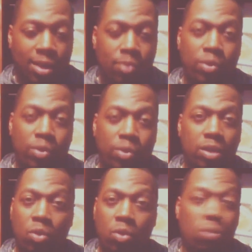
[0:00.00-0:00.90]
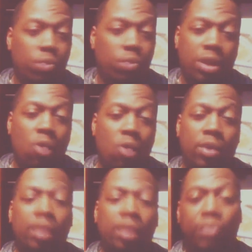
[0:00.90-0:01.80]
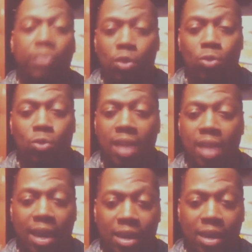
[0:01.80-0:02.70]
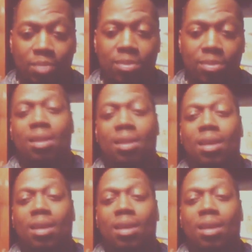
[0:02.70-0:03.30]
we don't want to confuse names.